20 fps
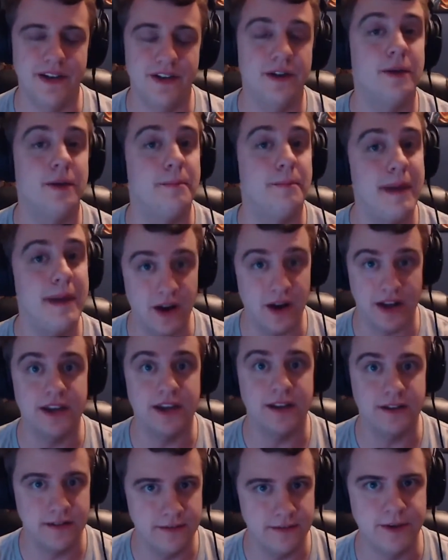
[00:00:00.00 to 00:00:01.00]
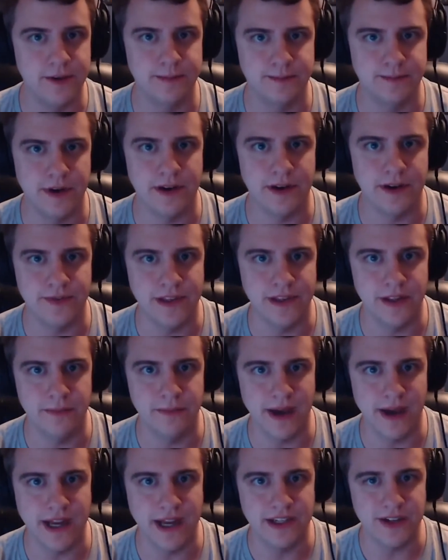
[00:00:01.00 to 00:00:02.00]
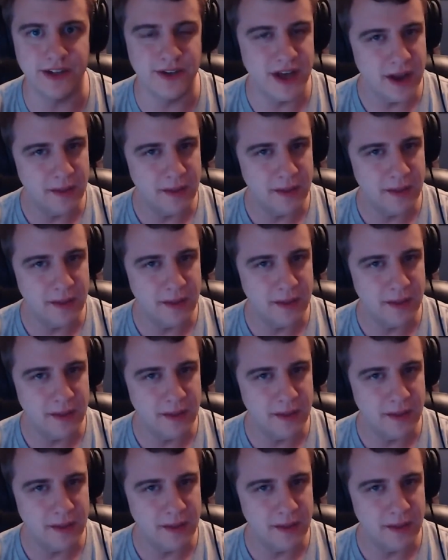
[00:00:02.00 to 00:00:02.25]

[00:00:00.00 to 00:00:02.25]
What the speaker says: an American football field, mind you.